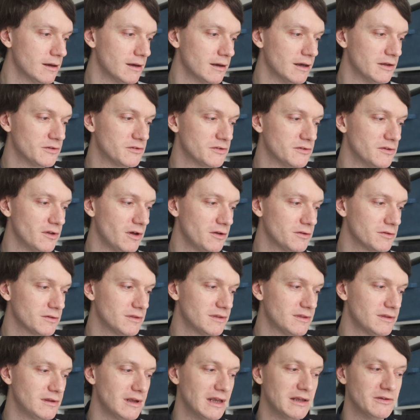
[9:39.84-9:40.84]
It's not
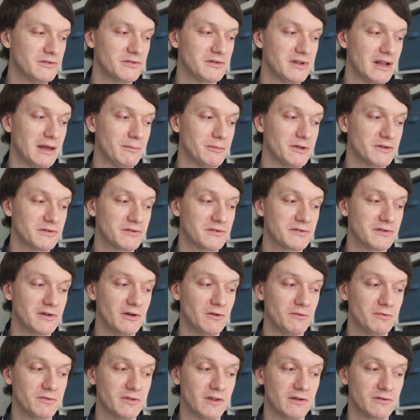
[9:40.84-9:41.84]
Islam
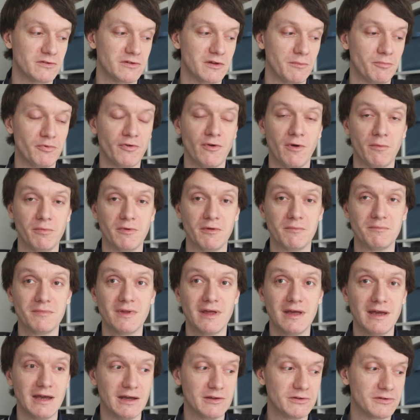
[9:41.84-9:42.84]
itself that's the
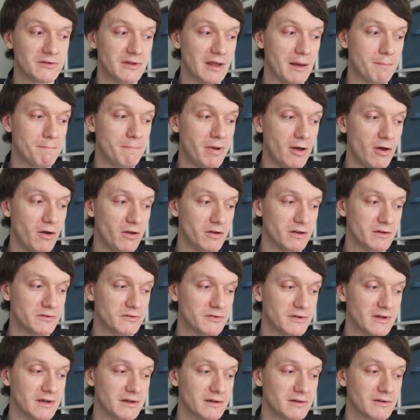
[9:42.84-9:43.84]
problem, it's their
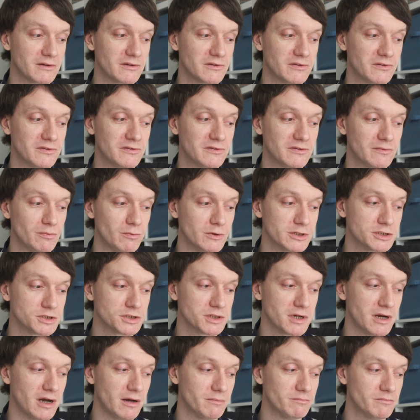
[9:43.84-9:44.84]
politics,
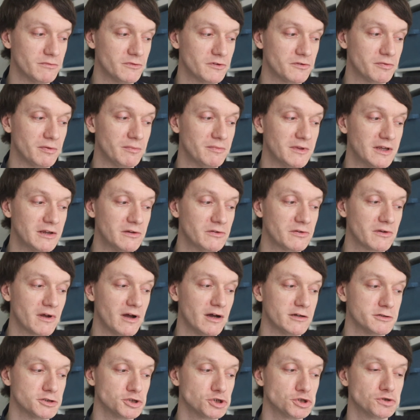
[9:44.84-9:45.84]
which comes from these
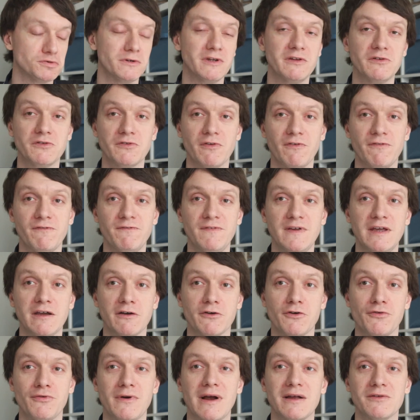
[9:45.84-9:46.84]
countries'
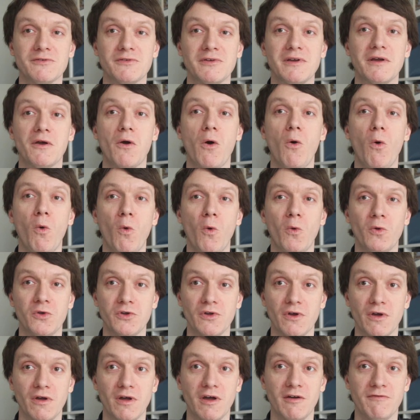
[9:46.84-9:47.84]
theocratic
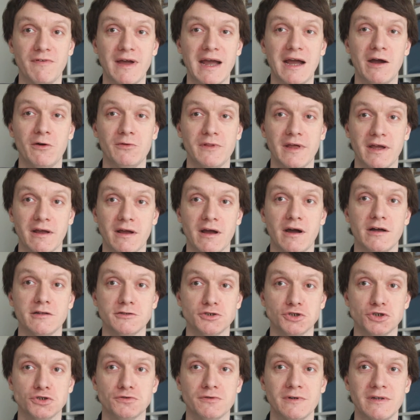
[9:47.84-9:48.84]
order of how their
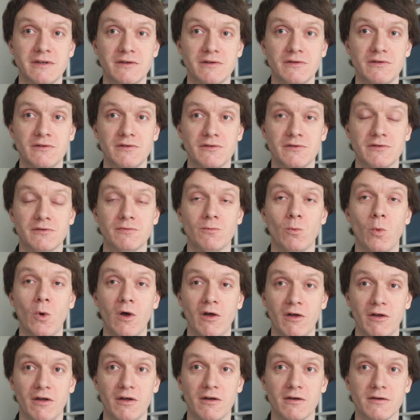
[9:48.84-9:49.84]
countries
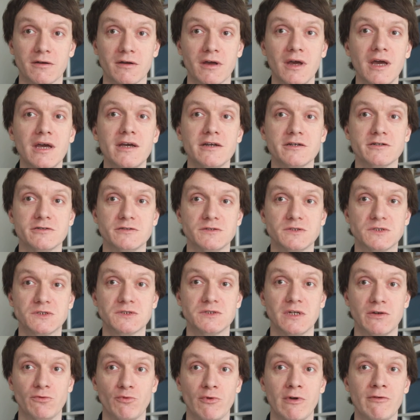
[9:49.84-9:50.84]
work.
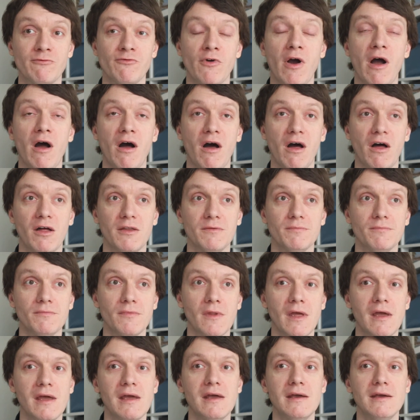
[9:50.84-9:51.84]
Consider Iran.
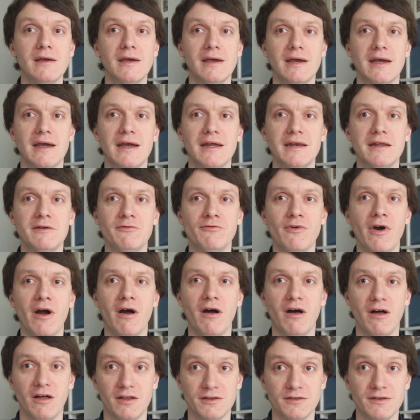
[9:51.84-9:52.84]
In
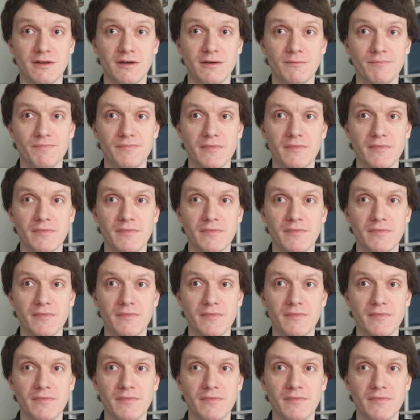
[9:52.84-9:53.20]
Iran,